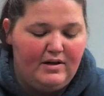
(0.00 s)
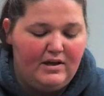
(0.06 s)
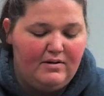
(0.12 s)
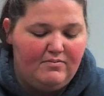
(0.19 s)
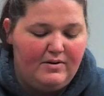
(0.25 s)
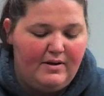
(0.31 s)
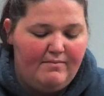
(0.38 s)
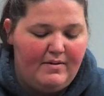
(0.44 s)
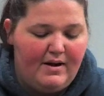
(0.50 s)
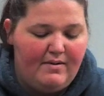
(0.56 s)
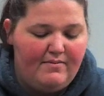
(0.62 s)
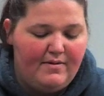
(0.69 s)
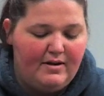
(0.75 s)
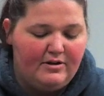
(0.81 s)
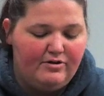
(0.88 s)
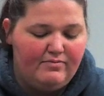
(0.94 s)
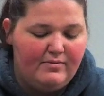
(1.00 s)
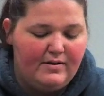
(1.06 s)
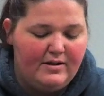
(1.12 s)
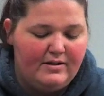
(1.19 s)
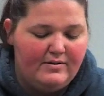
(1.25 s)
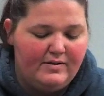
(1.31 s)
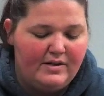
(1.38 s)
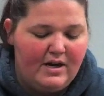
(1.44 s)
going to put my
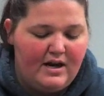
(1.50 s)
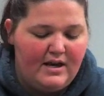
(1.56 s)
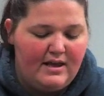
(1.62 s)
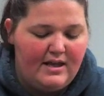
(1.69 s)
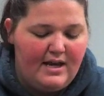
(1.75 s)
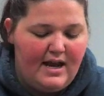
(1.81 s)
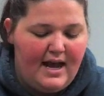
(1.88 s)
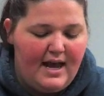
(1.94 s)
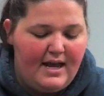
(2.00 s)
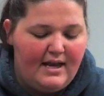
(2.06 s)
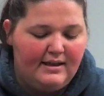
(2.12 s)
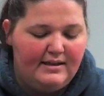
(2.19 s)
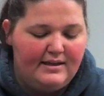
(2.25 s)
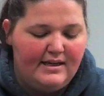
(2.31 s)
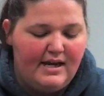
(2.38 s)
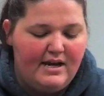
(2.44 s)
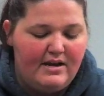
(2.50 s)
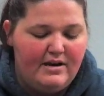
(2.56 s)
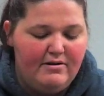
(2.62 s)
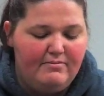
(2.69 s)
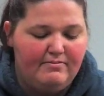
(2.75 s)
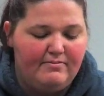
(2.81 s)
marshmallows on the ends here.